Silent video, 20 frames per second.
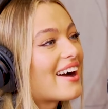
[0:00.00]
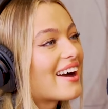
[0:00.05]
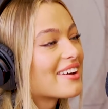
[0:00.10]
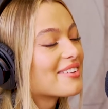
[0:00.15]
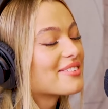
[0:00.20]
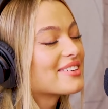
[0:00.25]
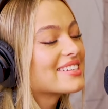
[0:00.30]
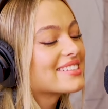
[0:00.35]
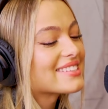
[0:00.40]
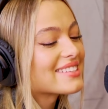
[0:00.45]
I
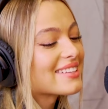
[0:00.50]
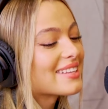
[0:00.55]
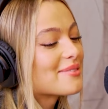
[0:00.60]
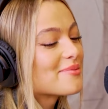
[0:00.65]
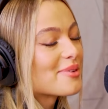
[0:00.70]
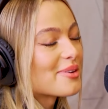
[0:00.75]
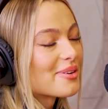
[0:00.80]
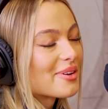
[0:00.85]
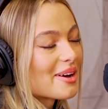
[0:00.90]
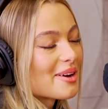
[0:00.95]
recently
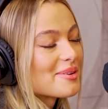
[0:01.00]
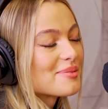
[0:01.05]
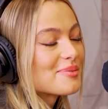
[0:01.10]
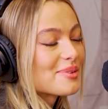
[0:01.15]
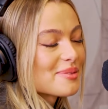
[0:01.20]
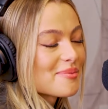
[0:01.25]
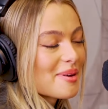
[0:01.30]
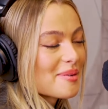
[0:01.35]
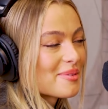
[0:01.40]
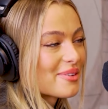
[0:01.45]
broke up
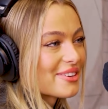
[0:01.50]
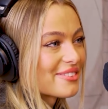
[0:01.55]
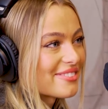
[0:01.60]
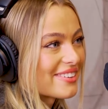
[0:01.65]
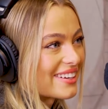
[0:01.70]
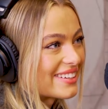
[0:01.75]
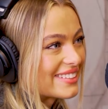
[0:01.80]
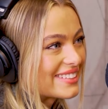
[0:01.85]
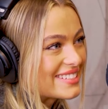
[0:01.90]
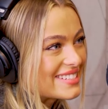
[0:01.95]
with my
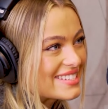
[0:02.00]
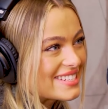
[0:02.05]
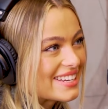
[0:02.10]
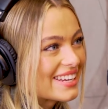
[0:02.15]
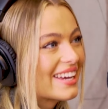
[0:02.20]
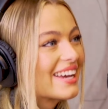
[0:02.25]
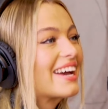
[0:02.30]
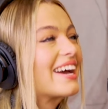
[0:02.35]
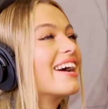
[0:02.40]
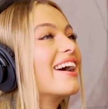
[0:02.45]
boyfriend.
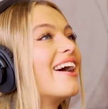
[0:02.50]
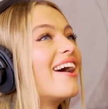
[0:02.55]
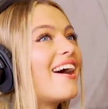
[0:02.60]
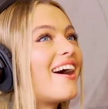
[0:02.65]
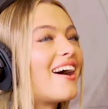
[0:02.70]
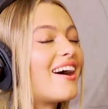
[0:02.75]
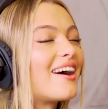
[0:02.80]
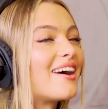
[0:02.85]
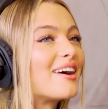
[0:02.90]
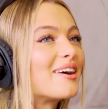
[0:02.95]

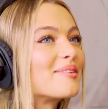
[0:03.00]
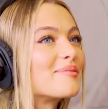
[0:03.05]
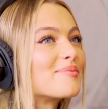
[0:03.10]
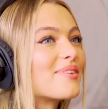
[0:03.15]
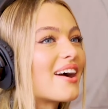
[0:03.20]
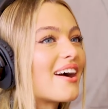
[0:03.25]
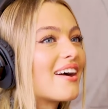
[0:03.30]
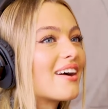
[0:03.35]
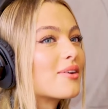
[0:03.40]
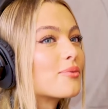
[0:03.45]

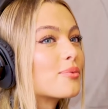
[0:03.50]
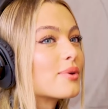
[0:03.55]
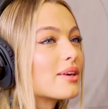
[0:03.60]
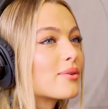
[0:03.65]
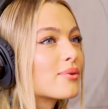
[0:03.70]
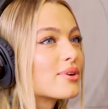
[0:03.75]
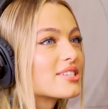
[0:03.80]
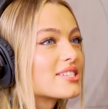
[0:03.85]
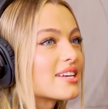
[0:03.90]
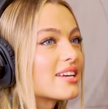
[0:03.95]
We
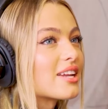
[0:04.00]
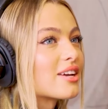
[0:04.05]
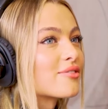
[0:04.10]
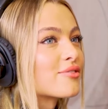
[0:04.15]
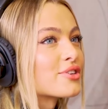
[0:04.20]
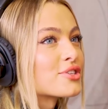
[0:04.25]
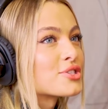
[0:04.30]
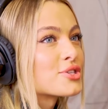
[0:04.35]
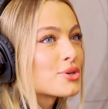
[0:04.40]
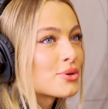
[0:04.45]
were dating
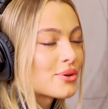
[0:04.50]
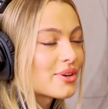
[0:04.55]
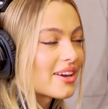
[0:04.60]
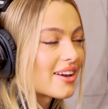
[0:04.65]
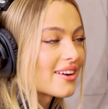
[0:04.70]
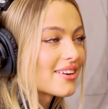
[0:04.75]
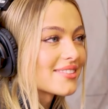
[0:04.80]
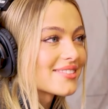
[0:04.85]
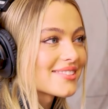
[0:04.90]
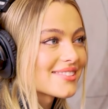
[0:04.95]
for 2
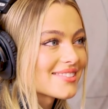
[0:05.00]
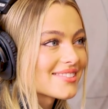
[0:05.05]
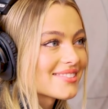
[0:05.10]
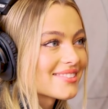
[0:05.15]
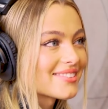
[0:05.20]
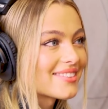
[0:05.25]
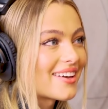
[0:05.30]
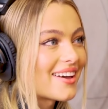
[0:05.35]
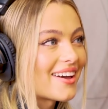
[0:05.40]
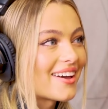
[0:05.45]
years.
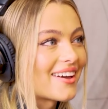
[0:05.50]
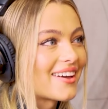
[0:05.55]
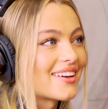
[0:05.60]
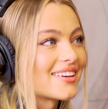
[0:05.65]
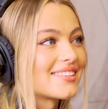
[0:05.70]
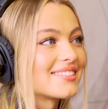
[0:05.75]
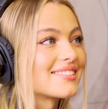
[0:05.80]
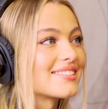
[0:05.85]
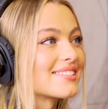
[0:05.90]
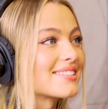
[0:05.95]

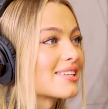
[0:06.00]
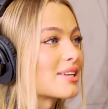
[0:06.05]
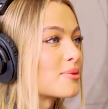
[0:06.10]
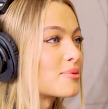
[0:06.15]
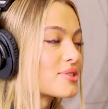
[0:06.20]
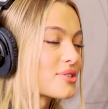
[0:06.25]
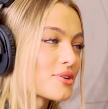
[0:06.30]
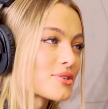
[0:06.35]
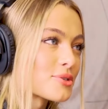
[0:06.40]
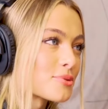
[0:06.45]
And he
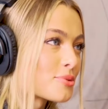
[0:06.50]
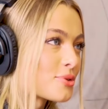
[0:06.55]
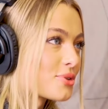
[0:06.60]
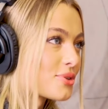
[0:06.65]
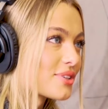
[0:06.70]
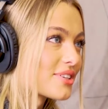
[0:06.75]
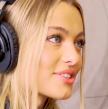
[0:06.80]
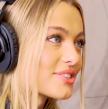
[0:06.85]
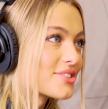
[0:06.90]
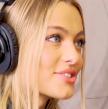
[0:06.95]
was also
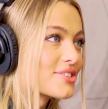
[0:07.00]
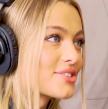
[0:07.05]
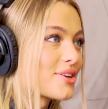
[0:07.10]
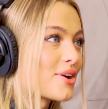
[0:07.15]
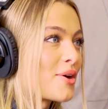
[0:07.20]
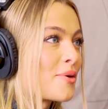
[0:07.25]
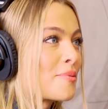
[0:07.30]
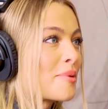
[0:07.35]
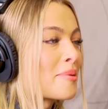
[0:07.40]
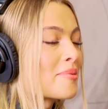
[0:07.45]
Polish,
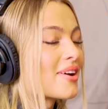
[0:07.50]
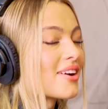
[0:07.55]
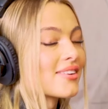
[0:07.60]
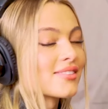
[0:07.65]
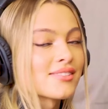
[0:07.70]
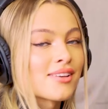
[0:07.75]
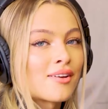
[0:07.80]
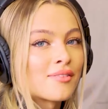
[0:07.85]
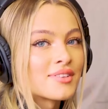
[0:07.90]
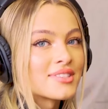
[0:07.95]
so my
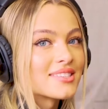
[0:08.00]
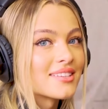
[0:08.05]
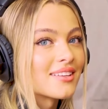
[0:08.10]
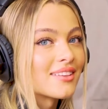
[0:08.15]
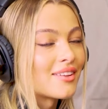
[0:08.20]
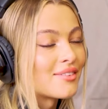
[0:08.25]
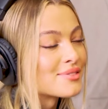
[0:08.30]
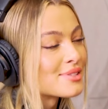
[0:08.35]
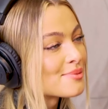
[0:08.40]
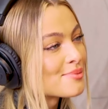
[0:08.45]
parents obviously
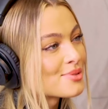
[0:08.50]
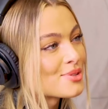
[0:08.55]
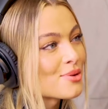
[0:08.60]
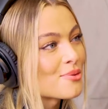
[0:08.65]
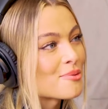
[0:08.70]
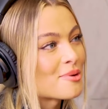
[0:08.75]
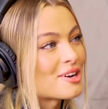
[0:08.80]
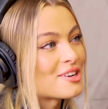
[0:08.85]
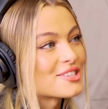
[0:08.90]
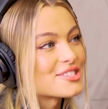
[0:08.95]
loved him
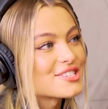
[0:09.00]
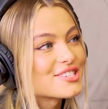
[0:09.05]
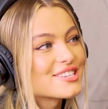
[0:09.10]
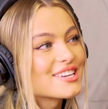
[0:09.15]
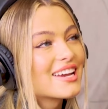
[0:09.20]
so much.